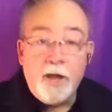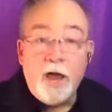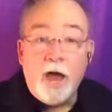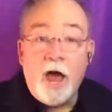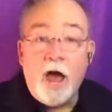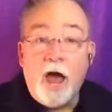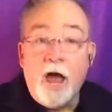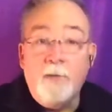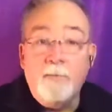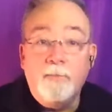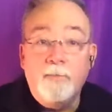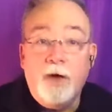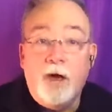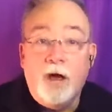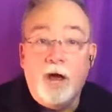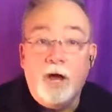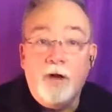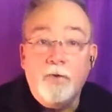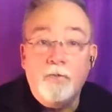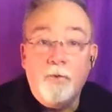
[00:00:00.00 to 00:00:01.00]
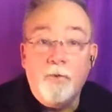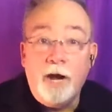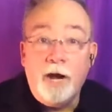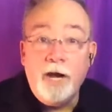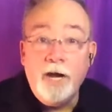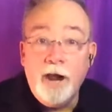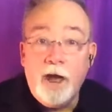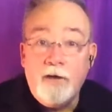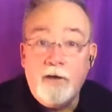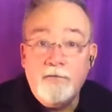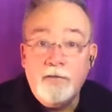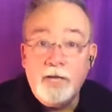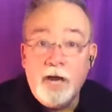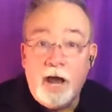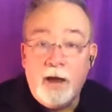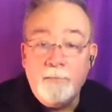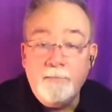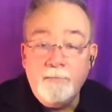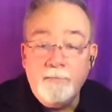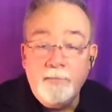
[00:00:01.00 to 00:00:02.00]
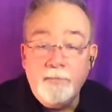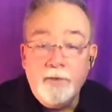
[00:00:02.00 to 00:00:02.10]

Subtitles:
I'm running out of time.